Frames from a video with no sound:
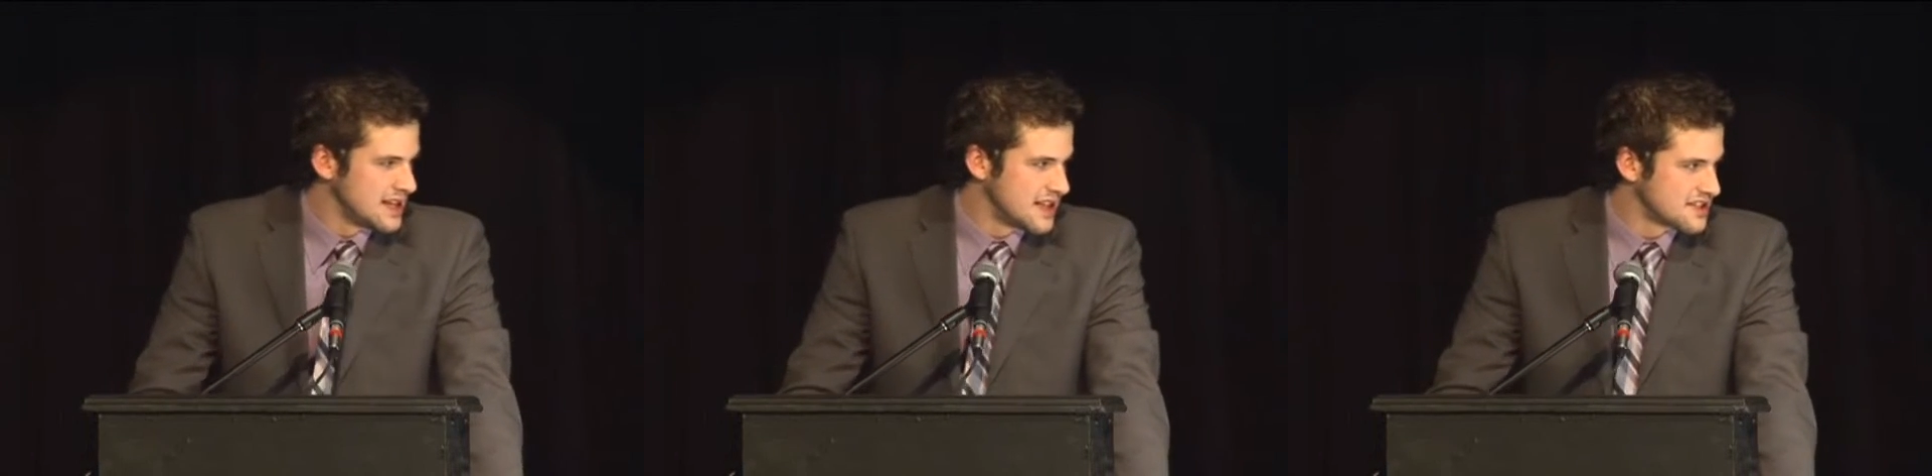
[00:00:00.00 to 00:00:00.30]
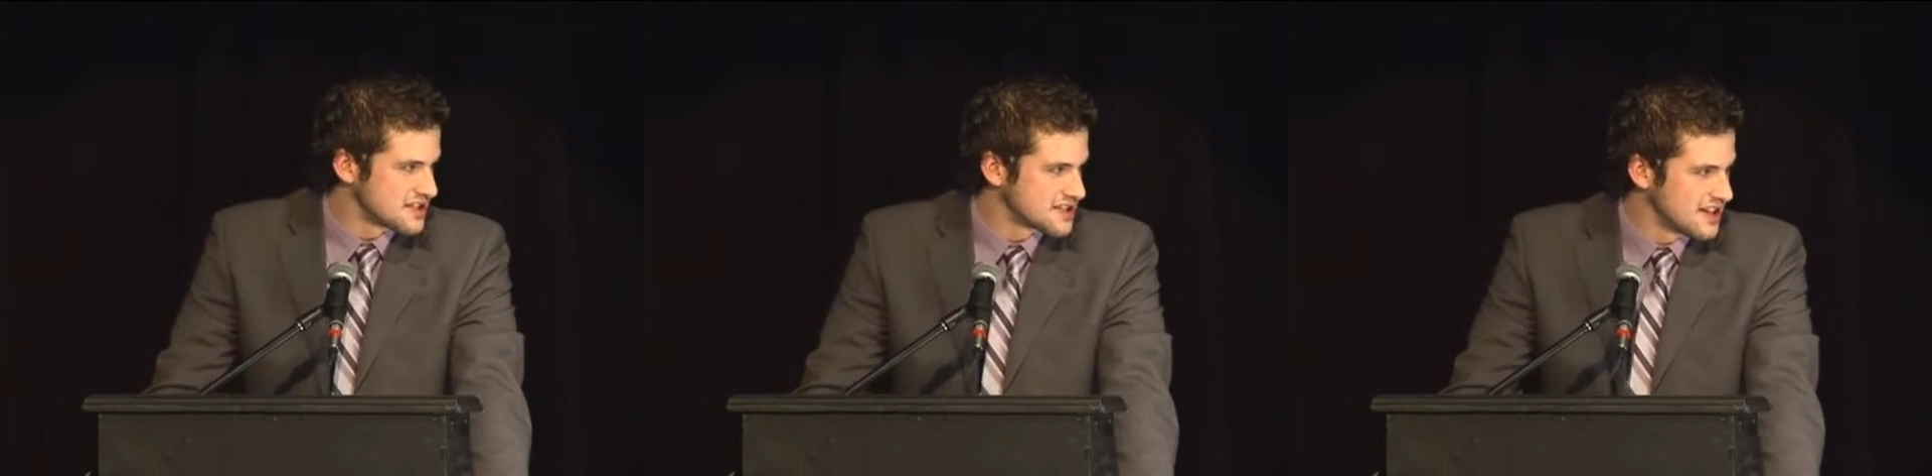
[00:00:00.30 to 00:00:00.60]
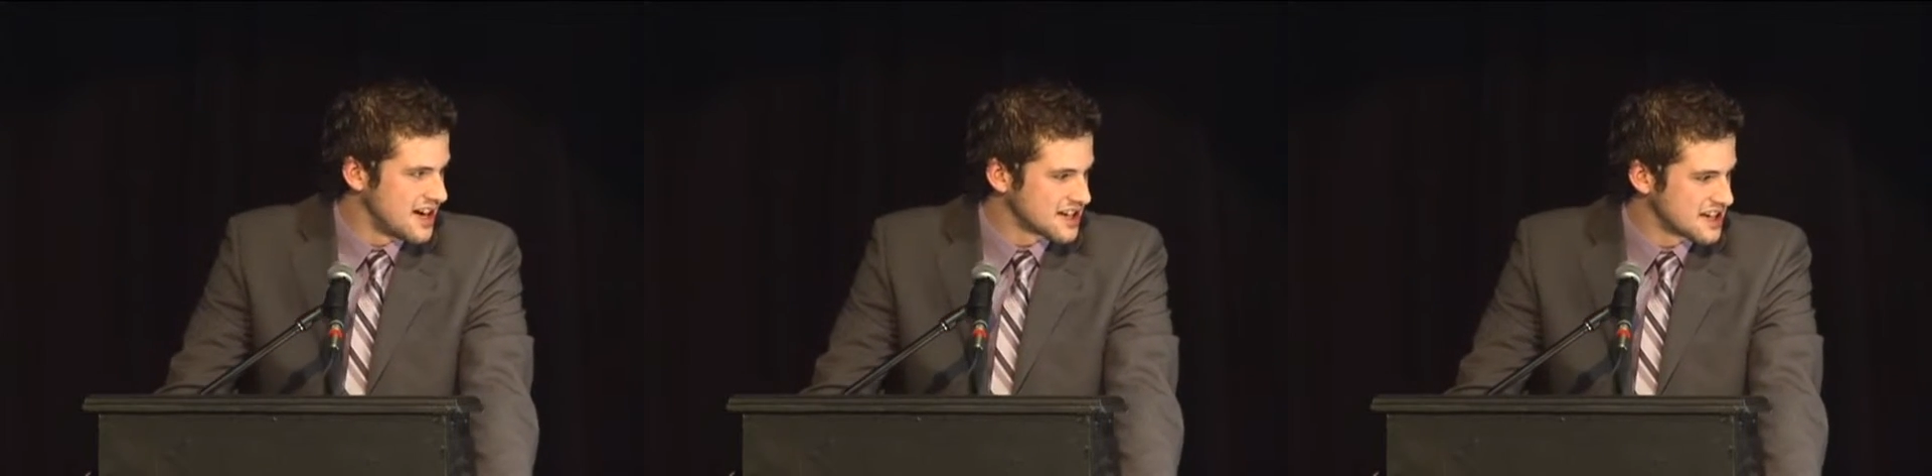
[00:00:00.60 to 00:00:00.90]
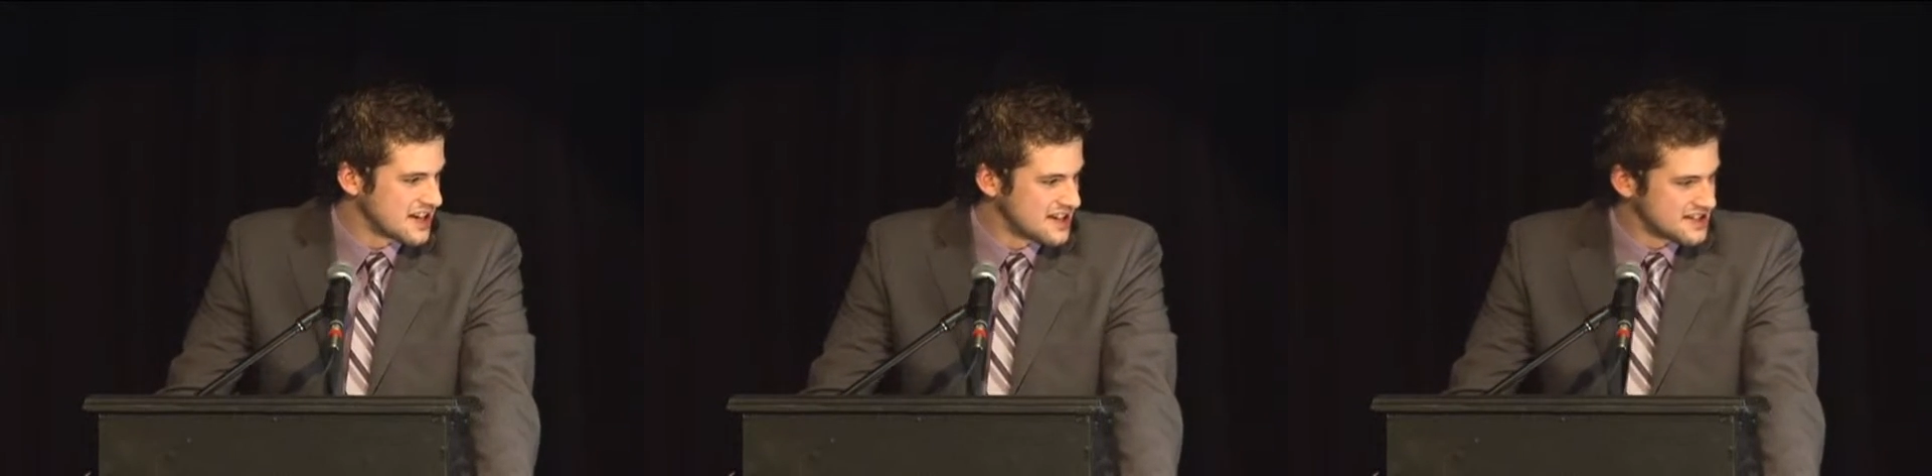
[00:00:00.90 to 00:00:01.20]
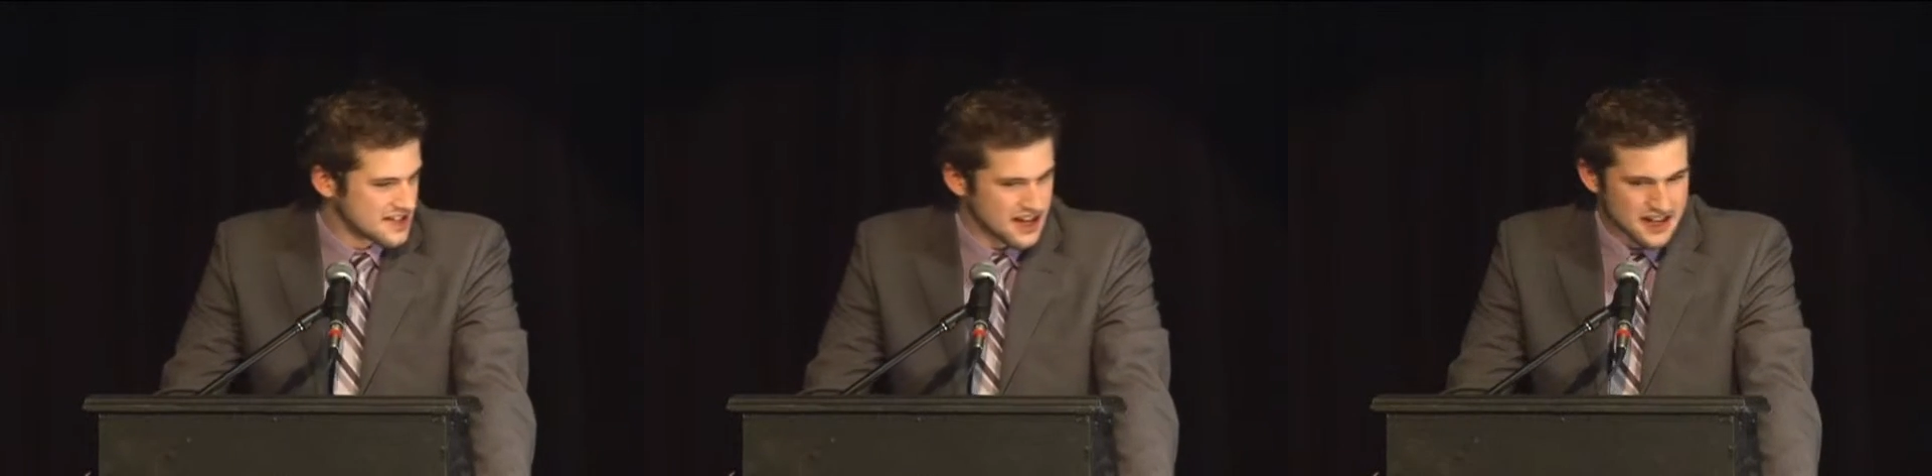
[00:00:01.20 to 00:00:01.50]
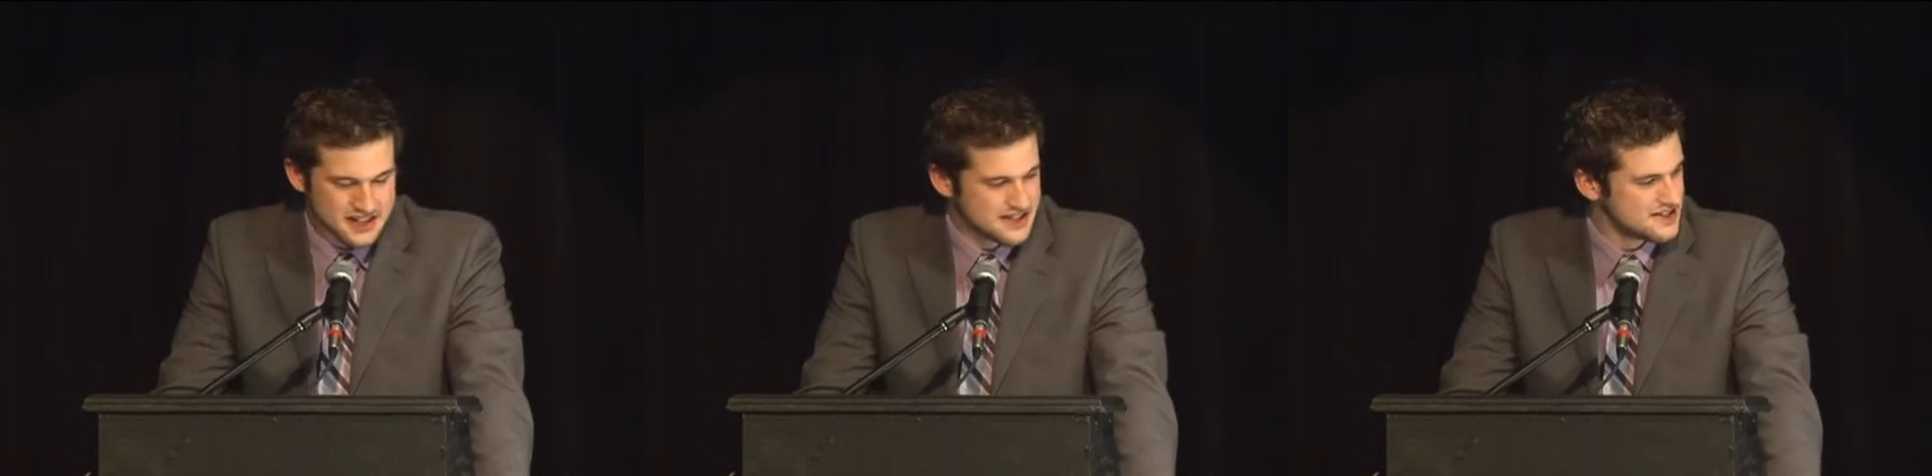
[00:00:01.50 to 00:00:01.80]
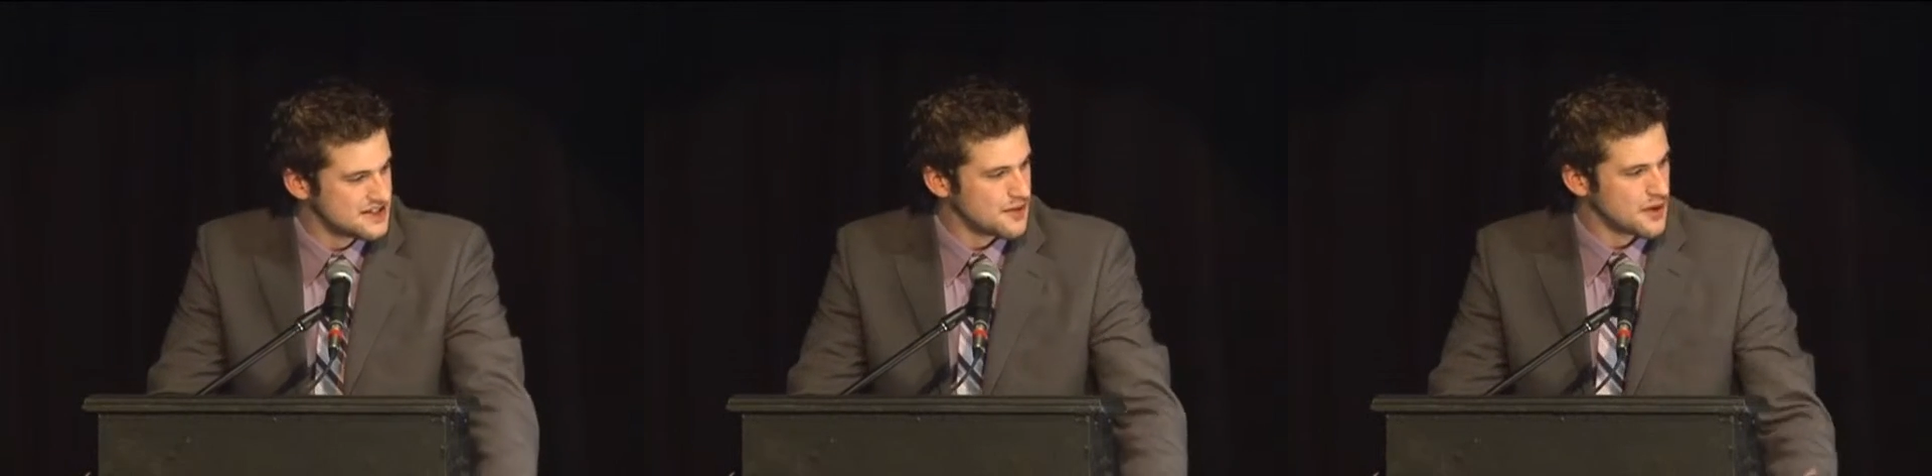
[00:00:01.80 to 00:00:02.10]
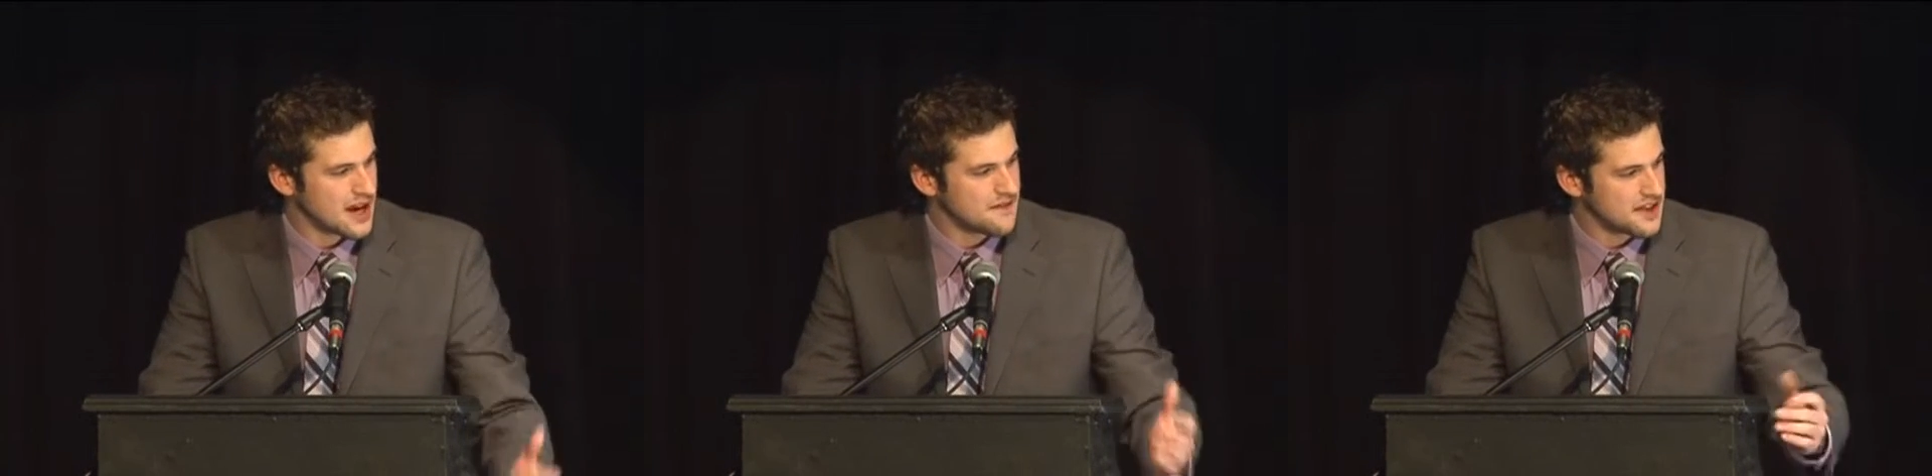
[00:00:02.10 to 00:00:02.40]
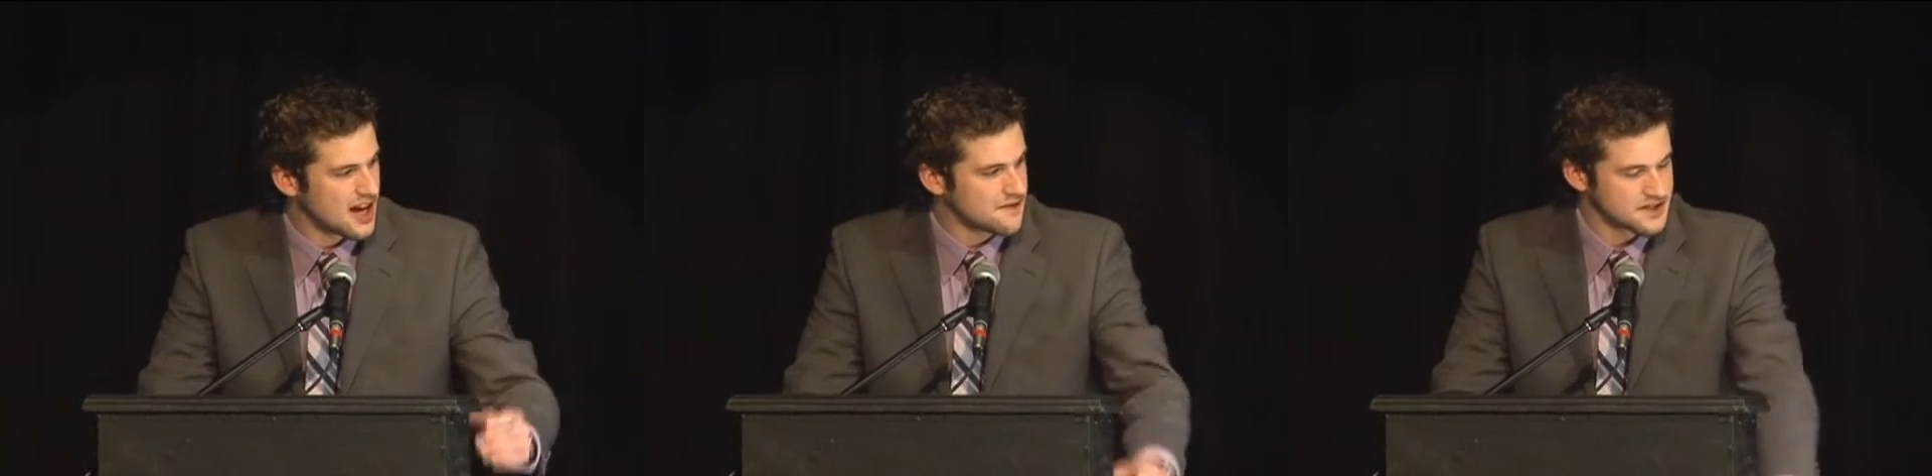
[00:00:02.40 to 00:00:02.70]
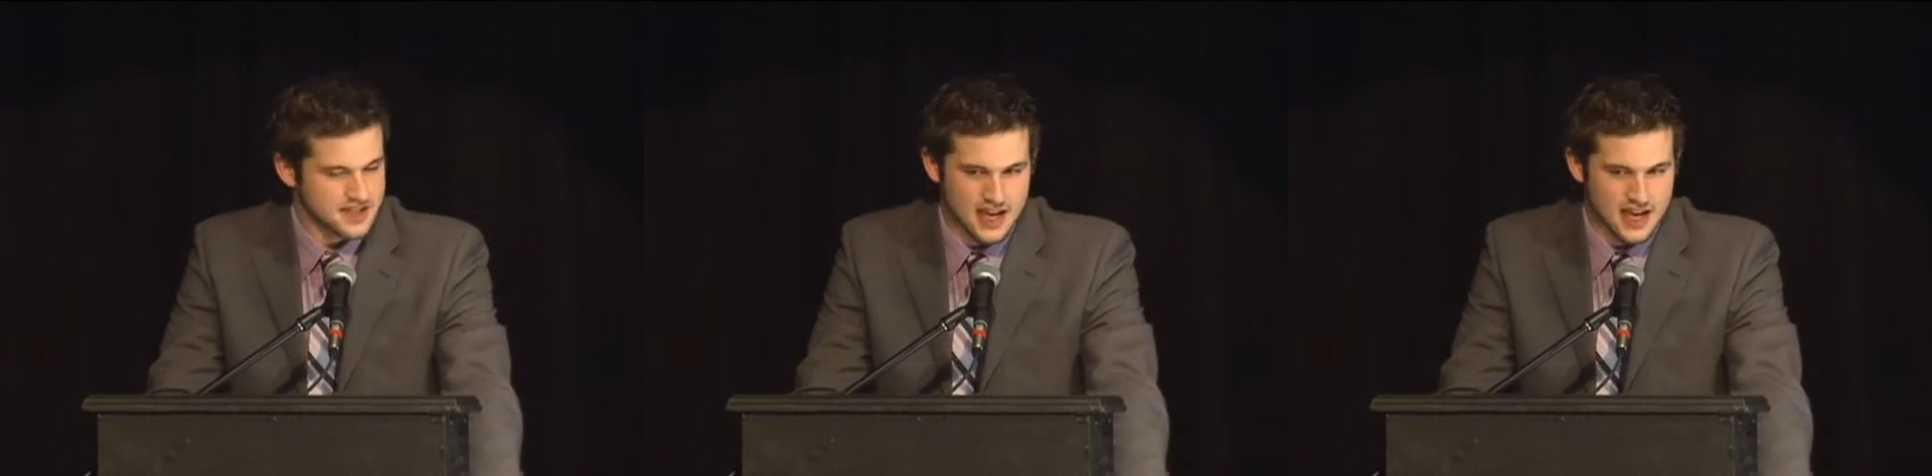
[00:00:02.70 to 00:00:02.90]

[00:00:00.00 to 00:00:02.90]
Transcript: That's just the hot guys. Uh, then we have the office